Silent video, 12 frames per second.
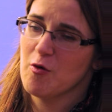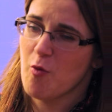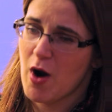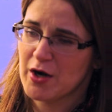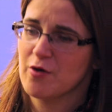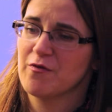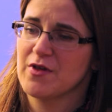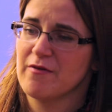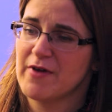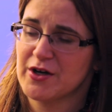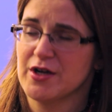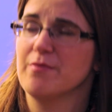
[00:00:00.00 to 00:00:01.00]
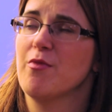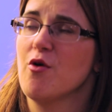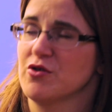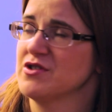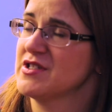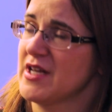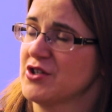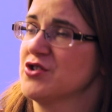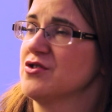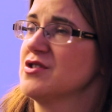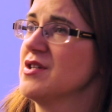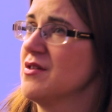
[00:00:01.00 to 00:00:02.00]
one of the very important
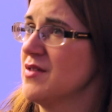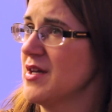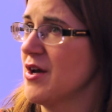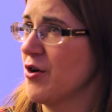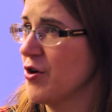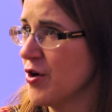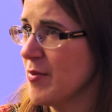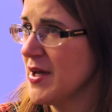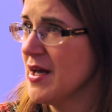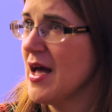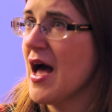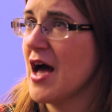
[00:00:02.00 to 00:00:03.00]
sectors in the economy.